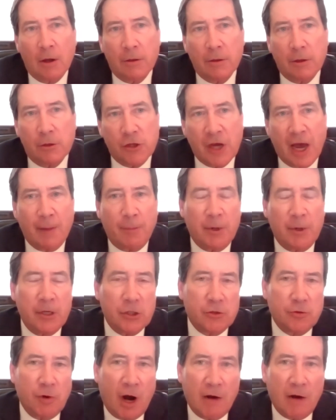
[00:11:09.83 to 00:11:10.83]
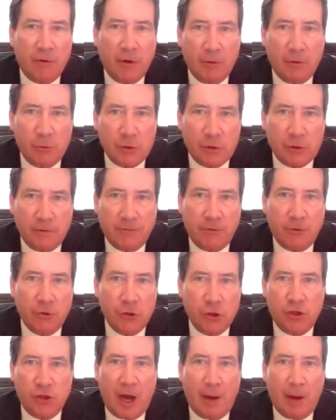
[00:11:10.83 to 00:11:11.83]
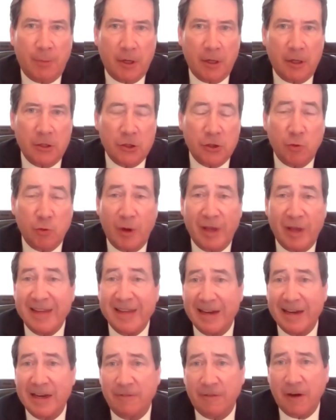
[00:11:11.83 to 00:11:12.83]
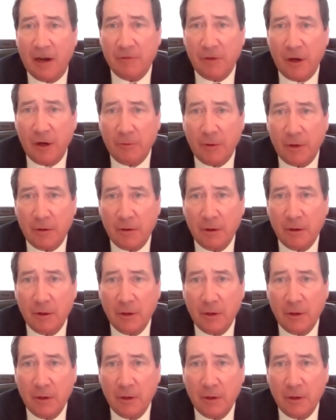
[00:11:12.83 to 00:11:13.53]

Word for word: the Japanese driver that was the first Japanese to win the Indy 500.